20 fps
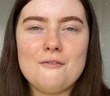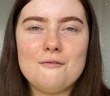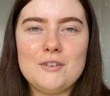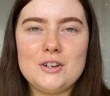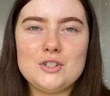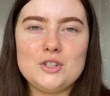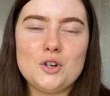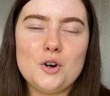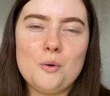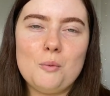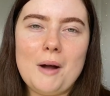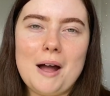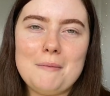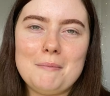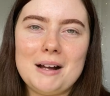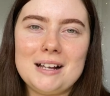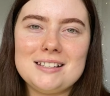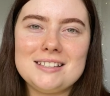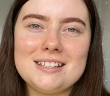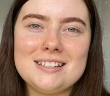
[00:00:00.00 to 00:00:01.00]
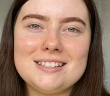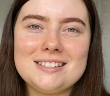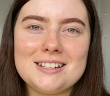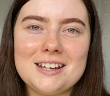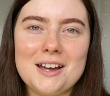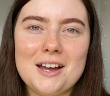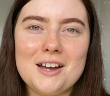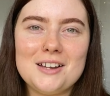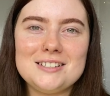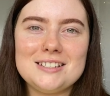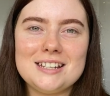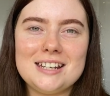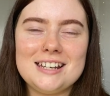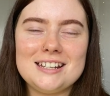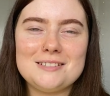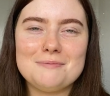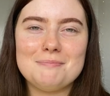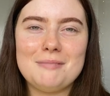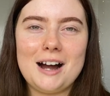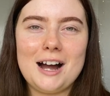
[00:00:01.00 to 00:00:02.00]
video where my sister
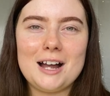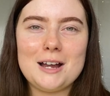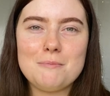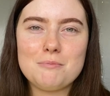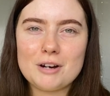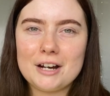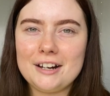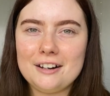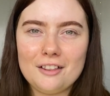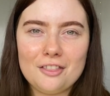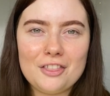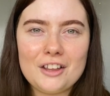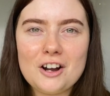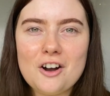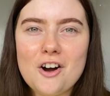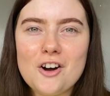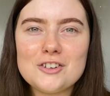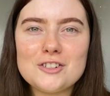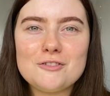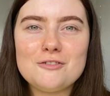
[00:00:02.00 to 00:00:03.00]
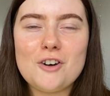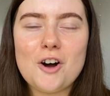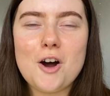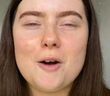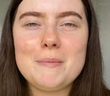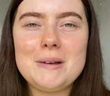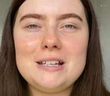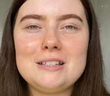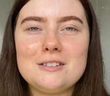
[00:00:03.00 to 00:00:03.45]
did my pretty little thing order for me.